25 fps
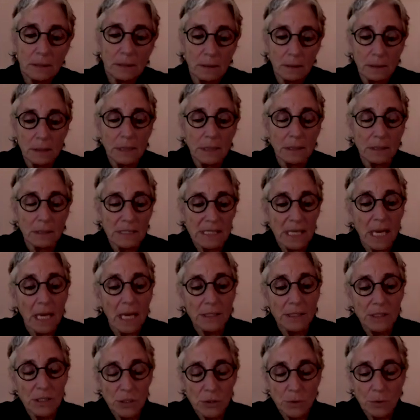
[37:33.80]
little
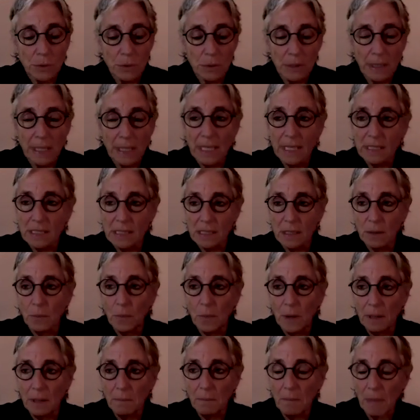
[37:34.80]
side story is that
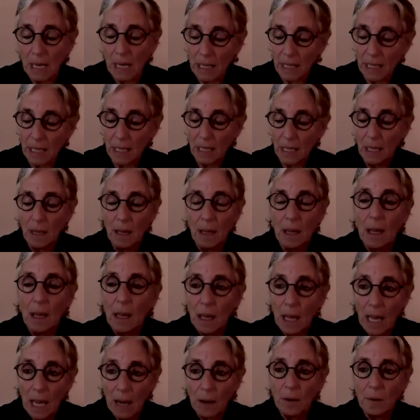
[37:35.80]
when
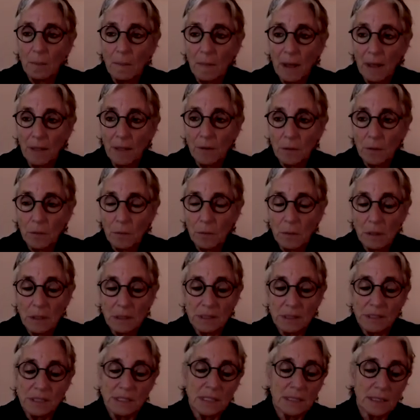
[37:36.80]
our mother
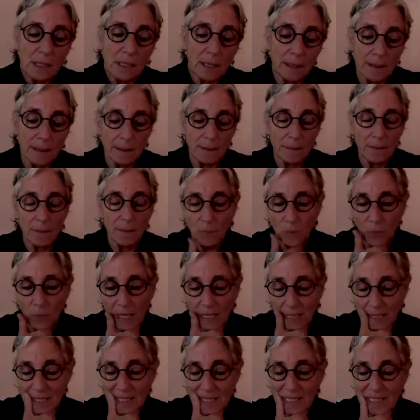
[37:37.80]
was
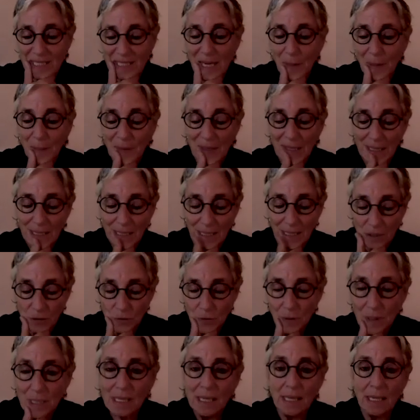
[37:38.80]
ready to stop eating and
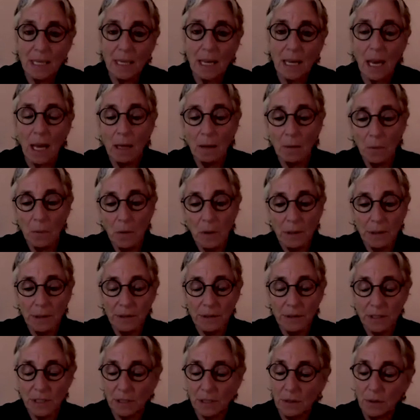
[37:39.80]
drinking, I
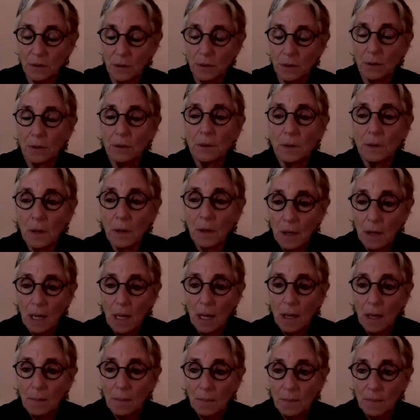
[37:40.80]
wanted her
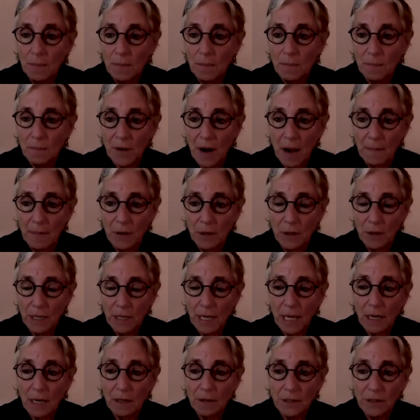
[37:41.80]
primary
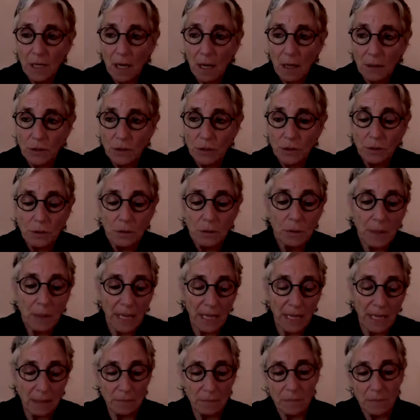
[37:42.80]
care doctor who
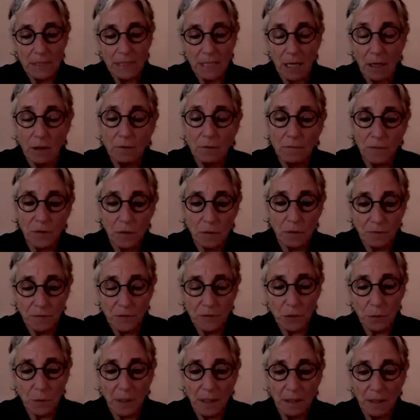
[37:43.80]
had cared for her for
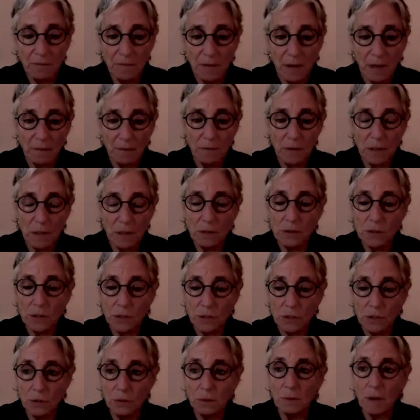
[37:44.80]
25
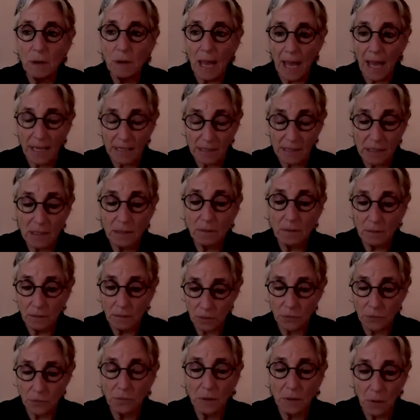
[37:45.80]
years to
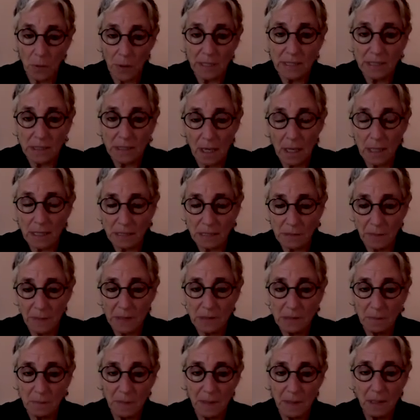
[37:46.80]
request
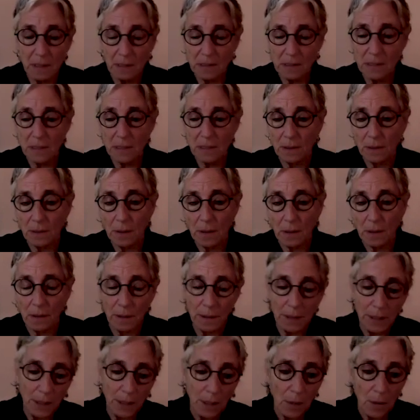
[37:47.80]
hospice because there are